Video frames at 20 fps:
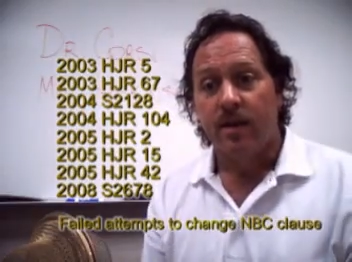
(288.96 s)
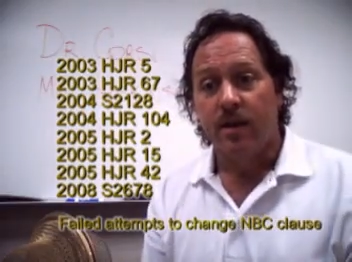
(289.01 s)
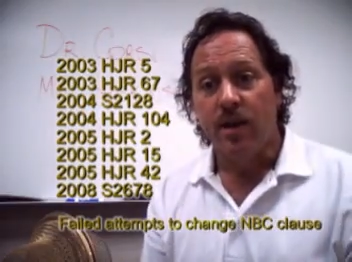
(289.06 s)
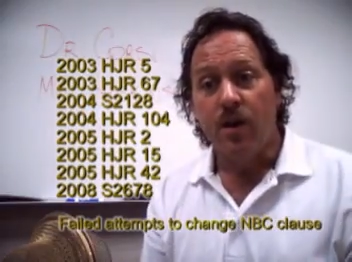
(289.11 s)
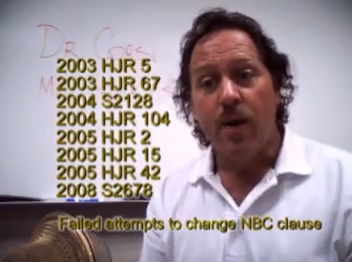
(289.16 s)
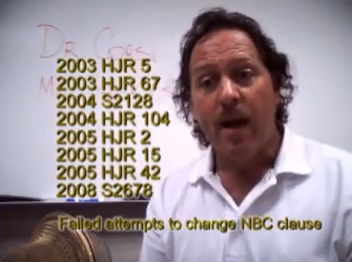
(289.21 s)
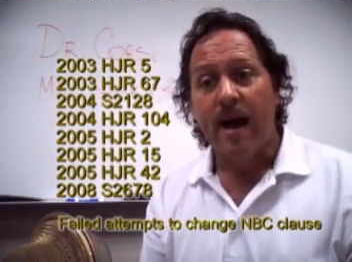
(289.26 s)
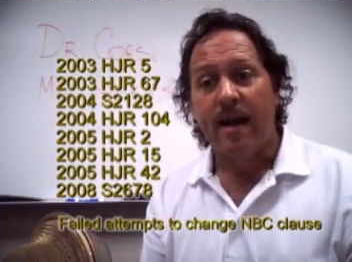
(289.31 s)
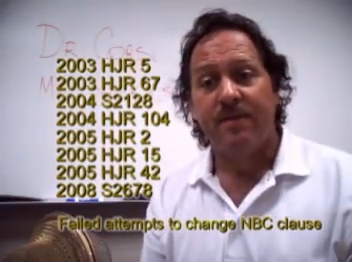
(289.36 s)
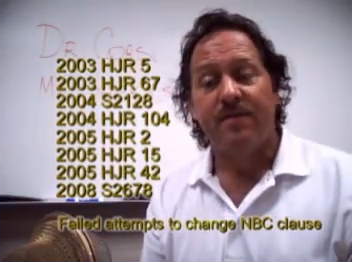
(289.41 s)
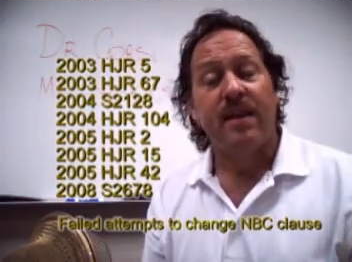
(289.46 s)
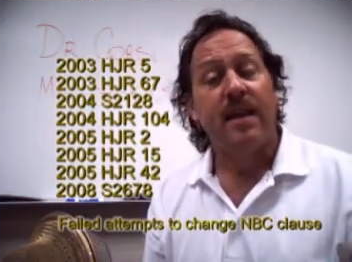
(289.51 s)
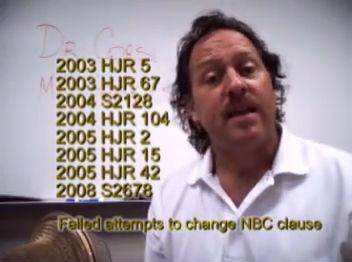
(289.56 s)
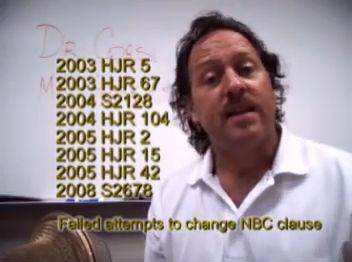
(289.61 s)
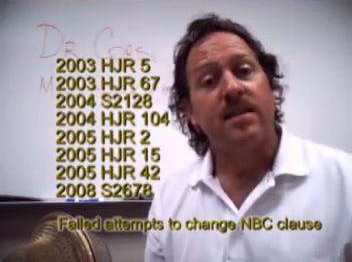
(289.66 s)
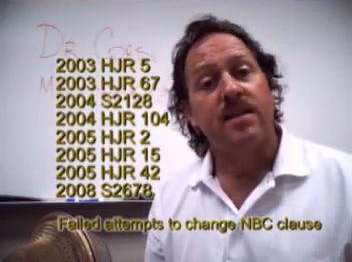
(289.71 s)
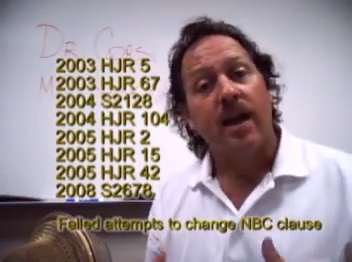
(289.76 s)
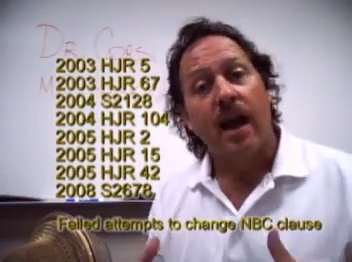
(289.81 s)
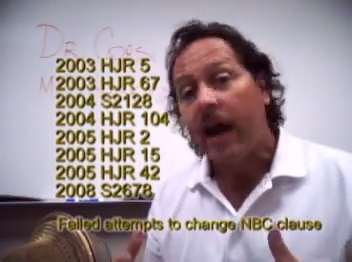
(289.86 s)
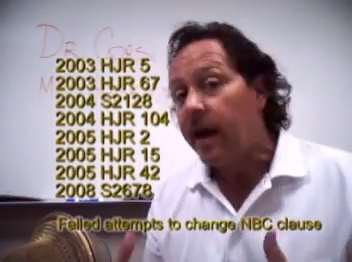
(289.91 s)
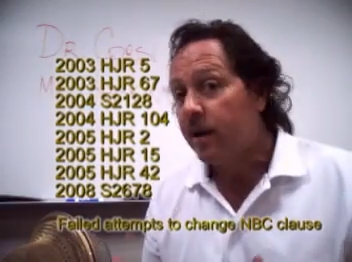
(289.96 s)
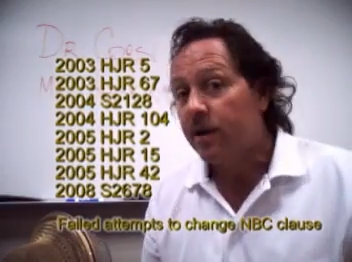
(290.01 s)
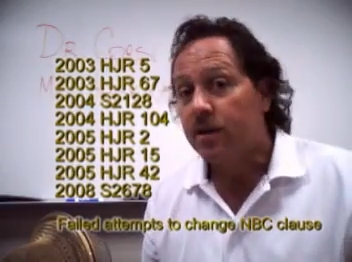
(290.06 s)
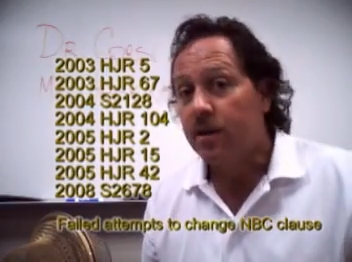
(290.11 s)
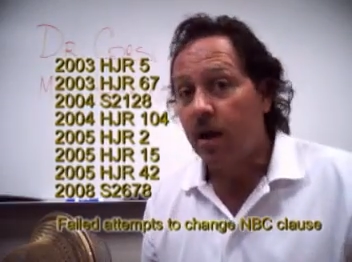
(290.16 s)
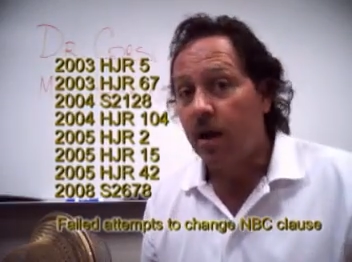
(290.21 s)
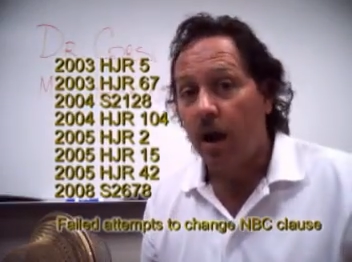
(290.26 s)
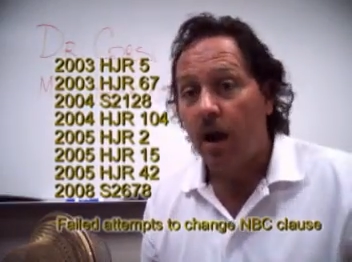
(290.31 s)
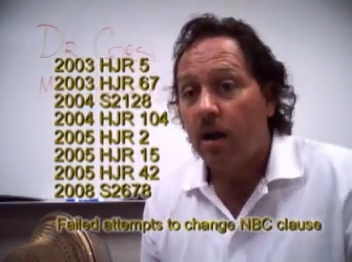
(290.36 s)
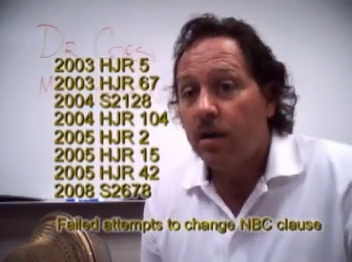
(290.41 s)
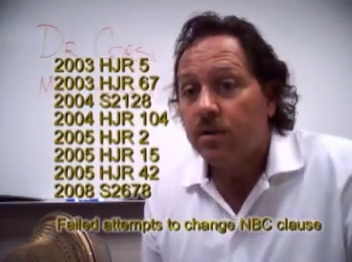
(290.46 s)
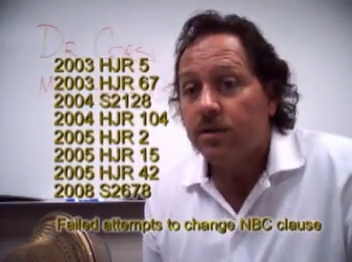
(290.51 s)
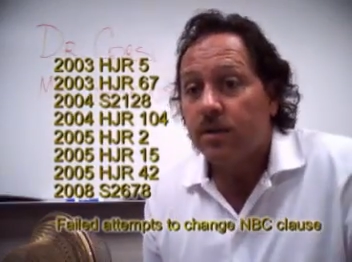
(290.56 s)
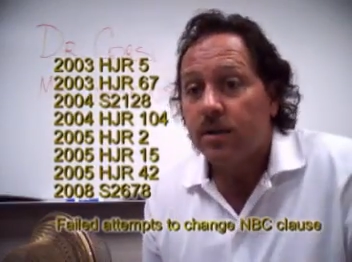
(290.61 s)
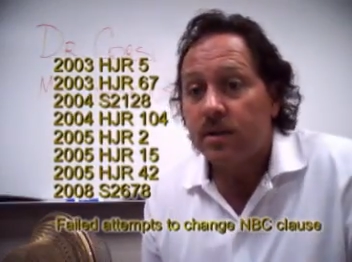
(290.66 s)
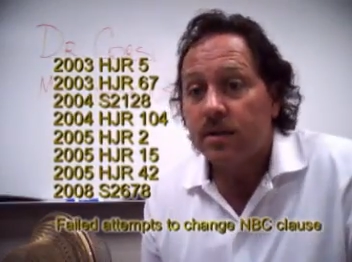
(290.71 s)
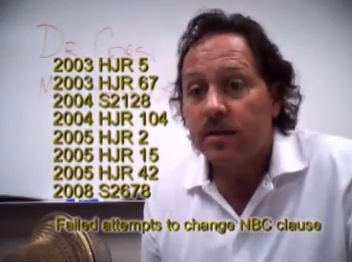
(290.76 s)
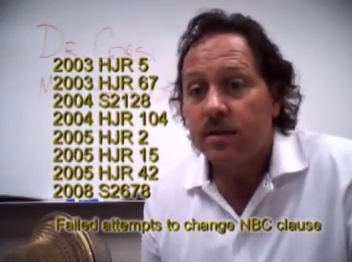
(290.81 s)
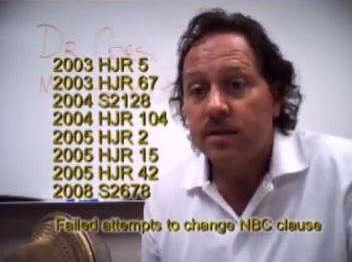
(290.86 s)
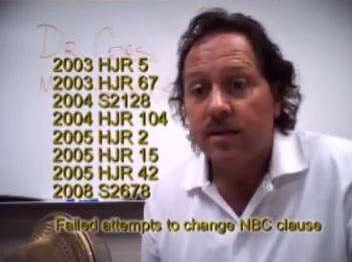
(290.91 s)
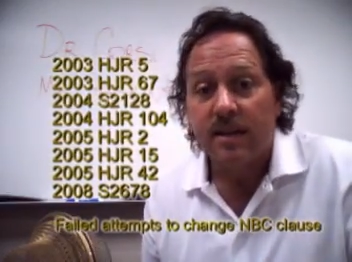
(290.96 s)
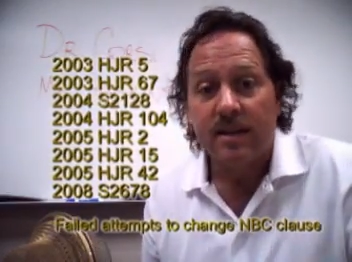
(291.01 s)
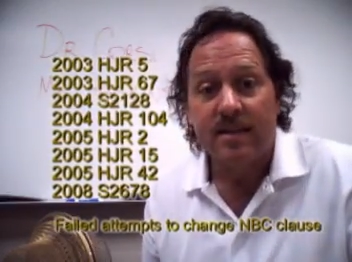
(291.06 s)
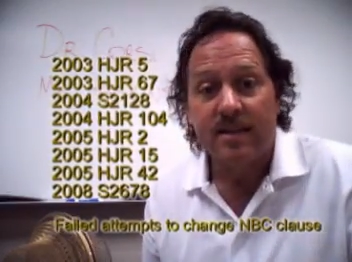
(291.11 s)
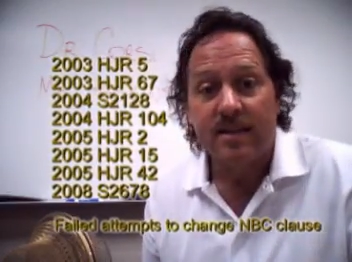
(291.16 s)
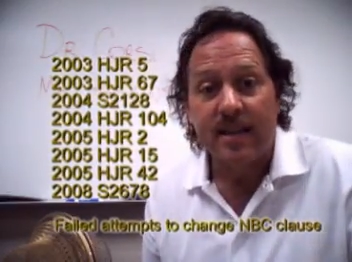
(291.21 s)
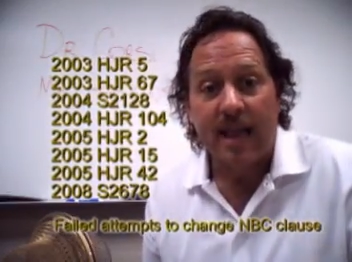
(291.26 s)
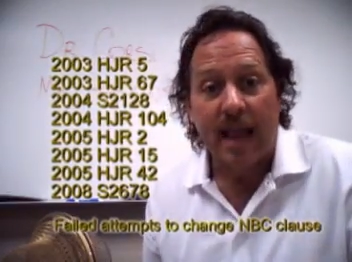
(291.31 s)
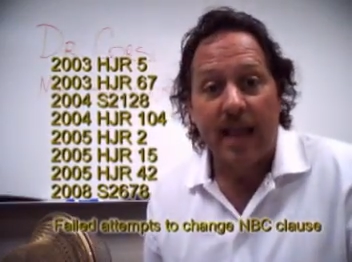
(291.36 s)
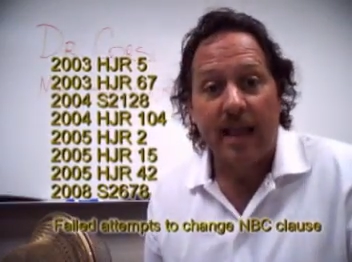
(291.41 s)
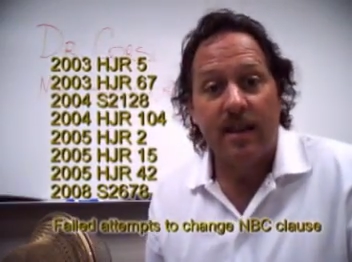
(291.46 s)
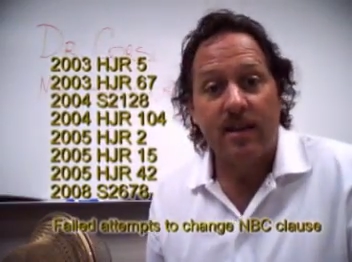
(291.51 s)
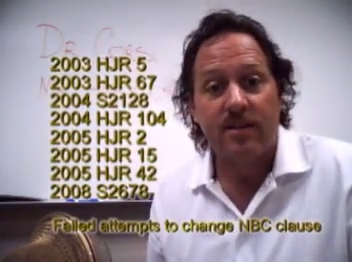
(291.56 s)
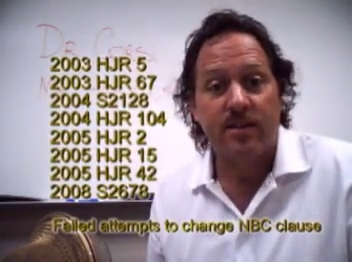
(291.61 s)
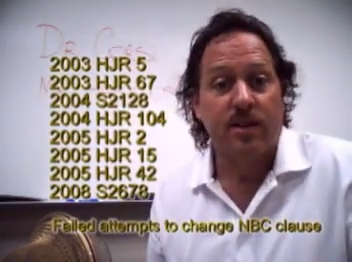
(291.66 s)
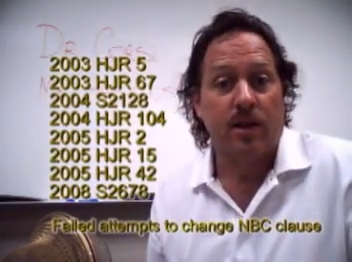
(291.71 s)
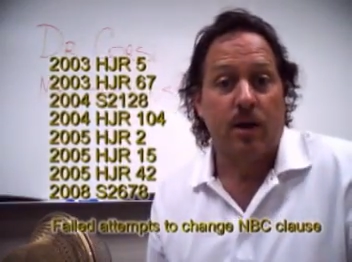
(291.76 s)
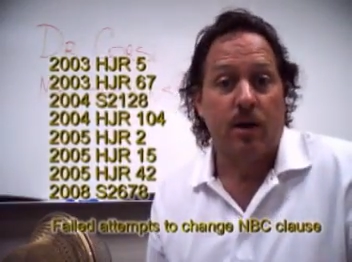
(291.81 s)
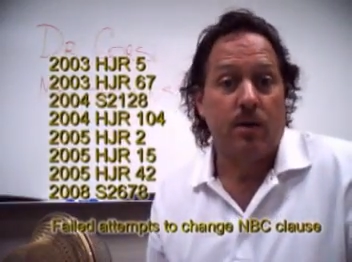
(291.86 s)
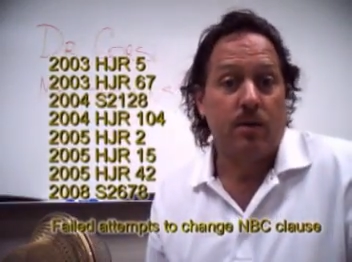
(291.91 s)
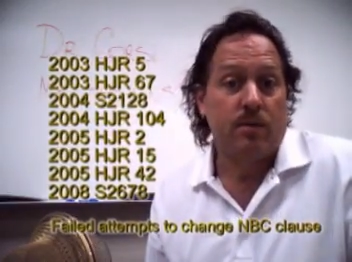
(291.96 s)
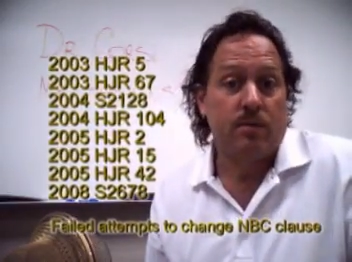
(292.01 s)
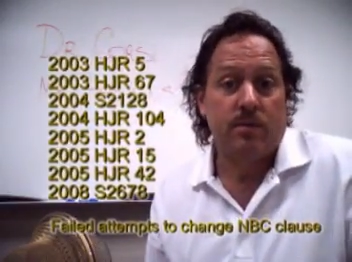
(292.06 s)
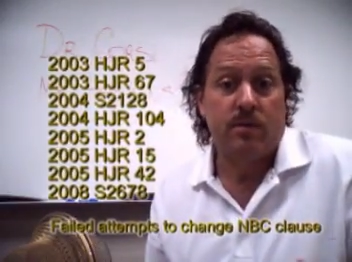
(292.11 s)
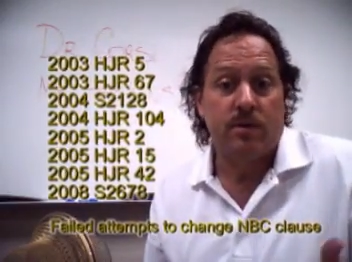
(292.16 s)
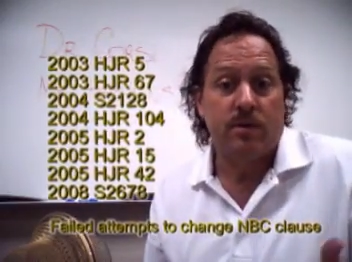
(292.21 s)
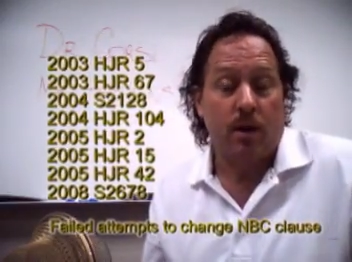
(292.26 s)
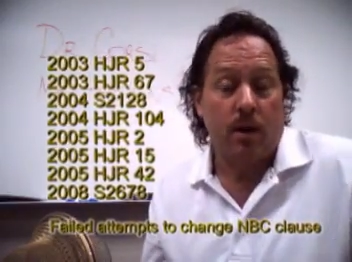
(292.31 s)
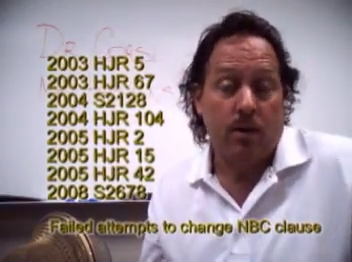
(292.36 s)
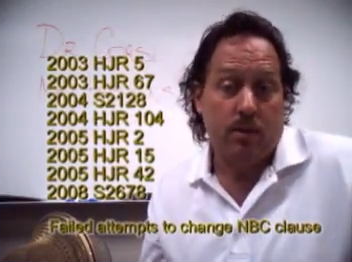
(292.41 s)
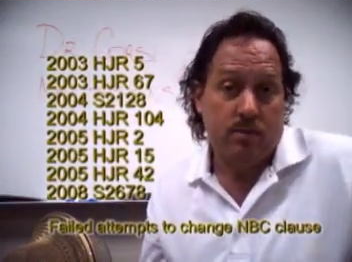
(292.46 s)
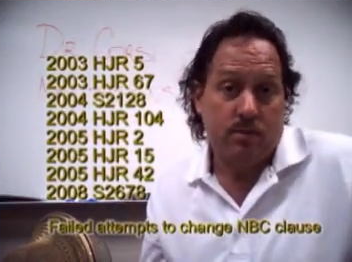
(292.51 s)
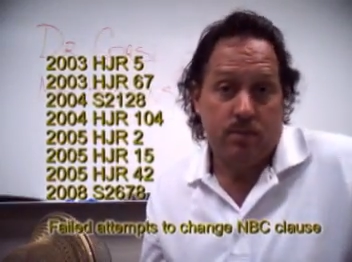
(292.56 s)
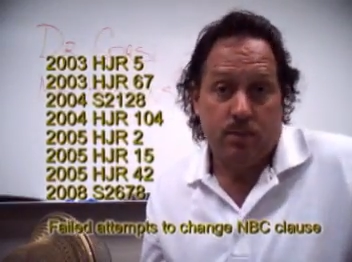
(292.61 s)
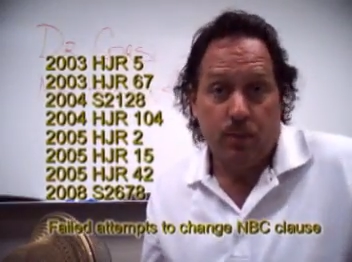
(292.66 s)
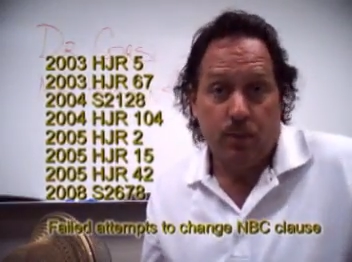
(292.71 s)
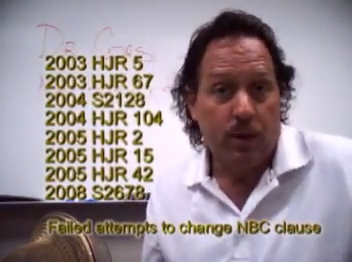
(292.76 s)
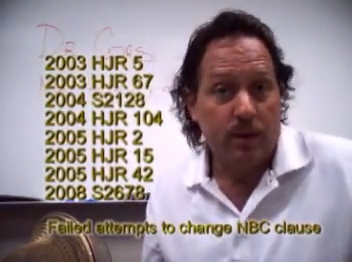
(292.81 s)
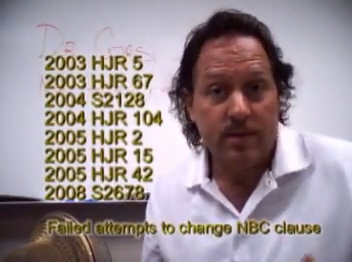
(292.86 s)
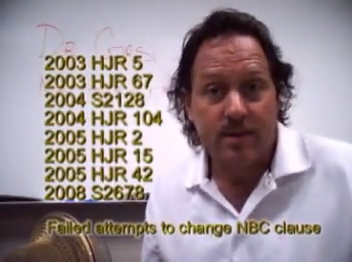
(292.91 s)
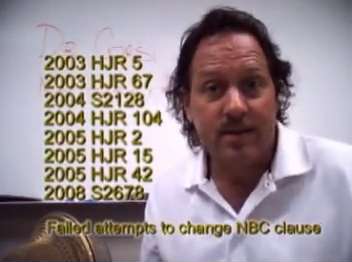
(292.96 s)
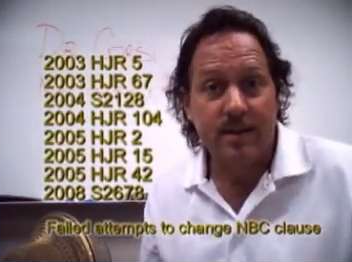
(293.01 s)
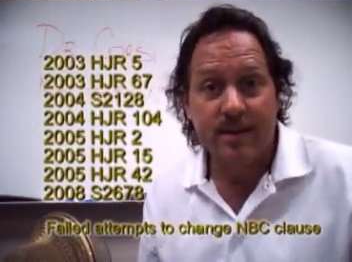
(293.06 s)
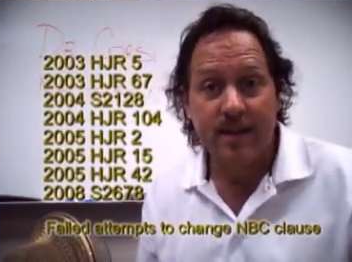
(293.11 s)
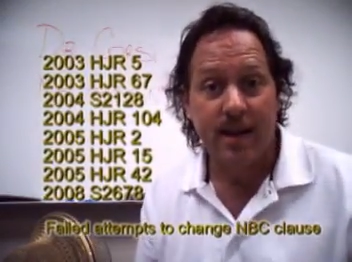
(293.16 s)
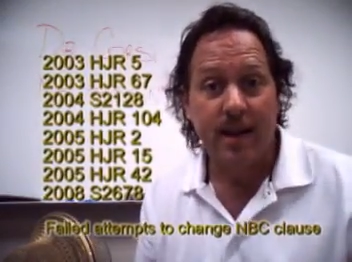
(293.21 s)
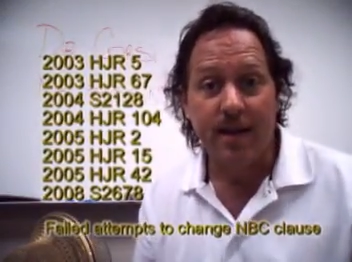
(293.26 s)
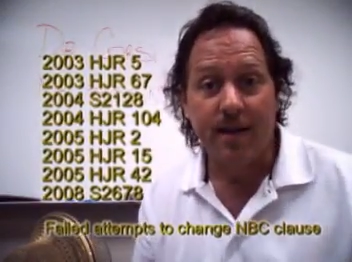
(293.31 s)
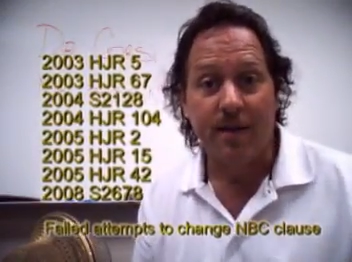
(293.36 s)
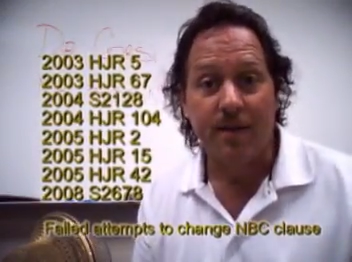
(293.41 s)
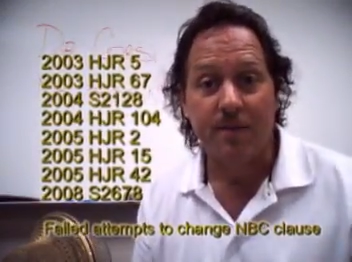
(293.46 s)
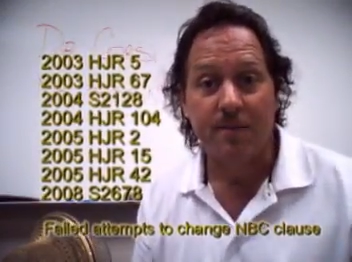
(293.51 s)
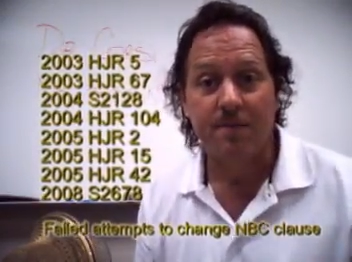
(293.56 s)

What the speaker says: You have the entire Congress saying so what's the deal?